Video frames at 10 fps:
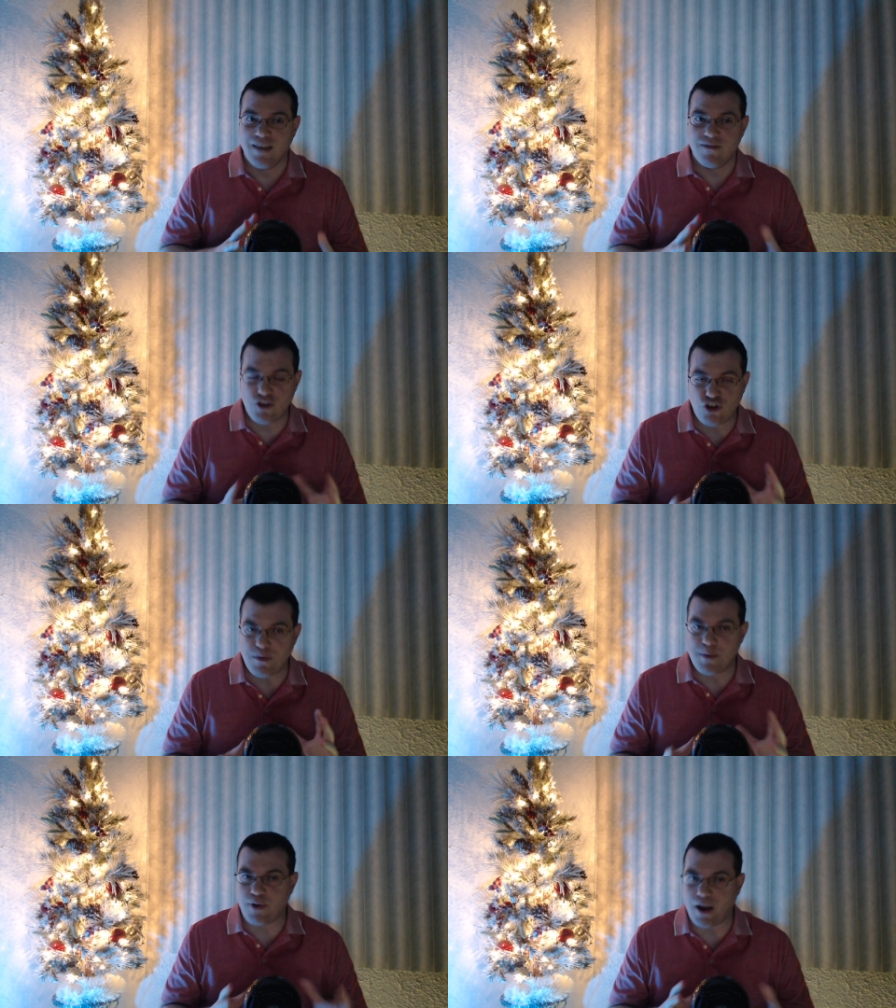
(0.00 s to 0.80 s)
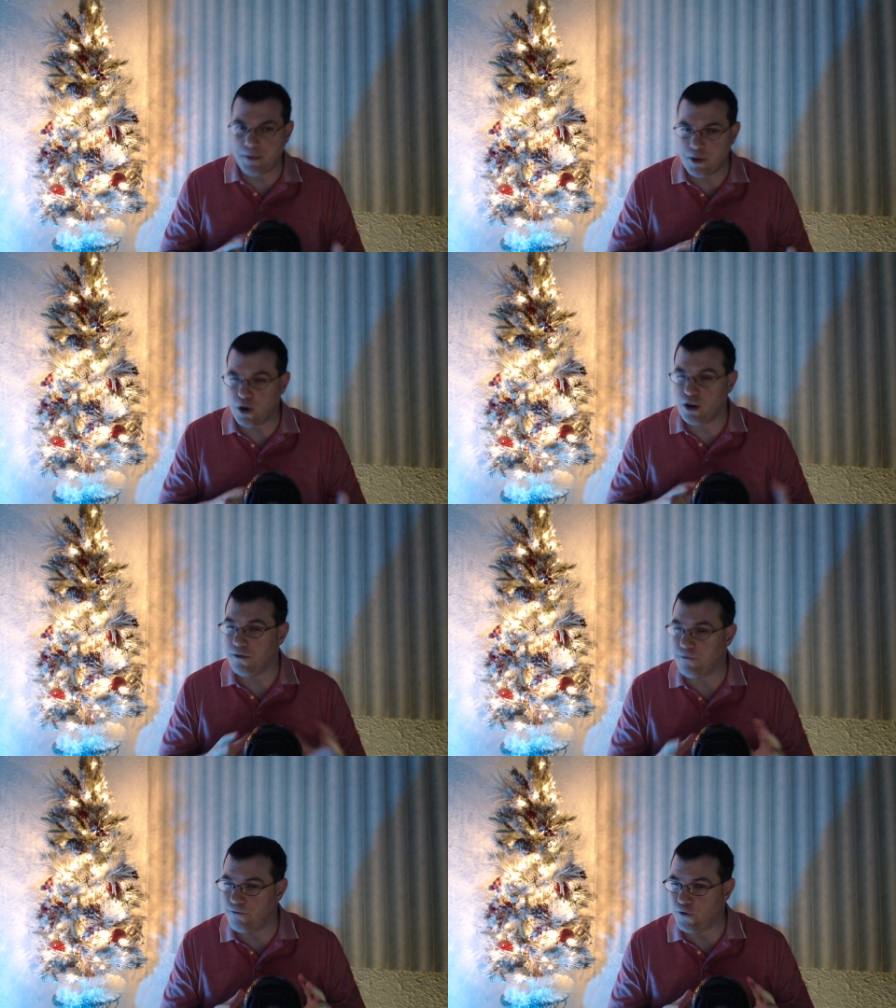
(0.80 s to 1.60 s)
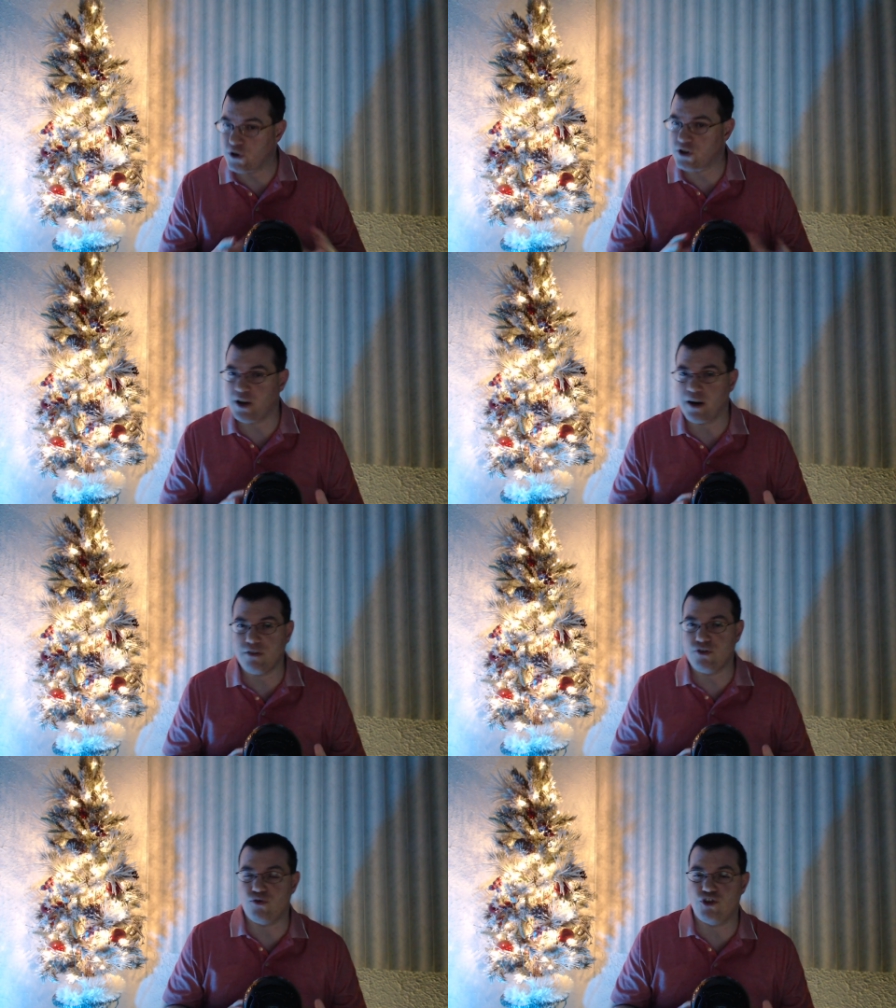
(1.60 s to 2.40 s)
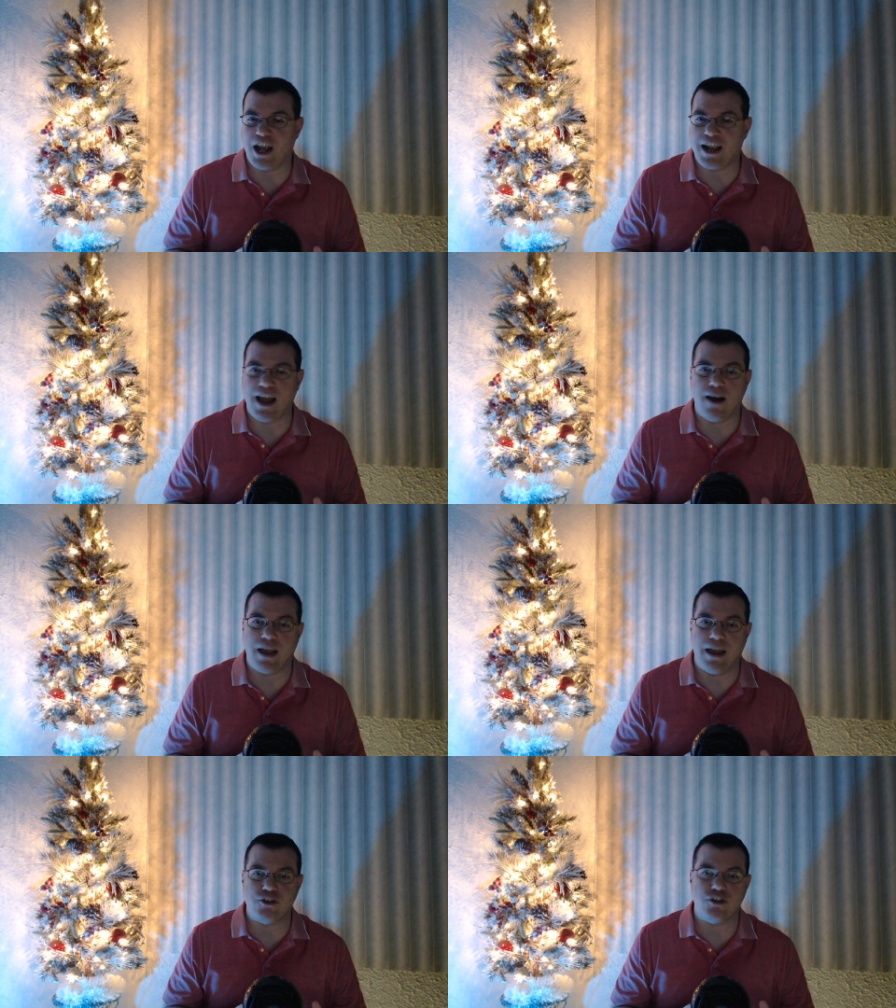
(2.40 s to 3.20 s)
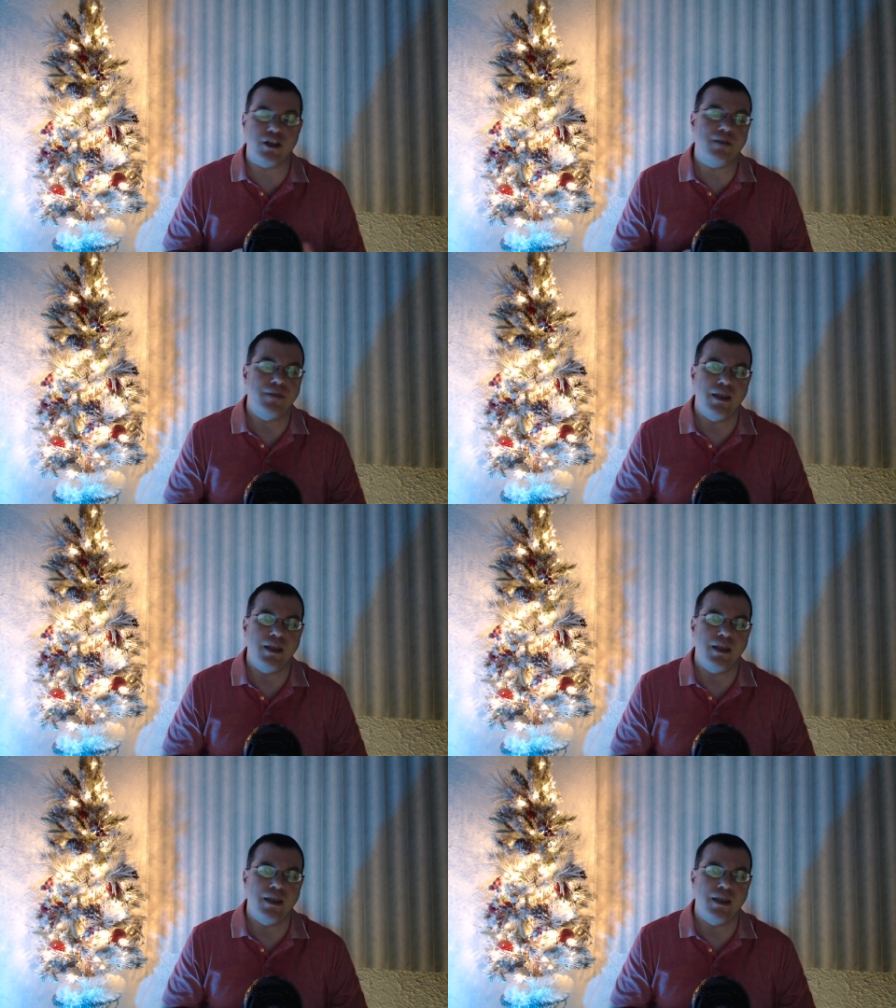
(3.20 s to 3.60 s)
this should be probably one of the first titles you check out, actually.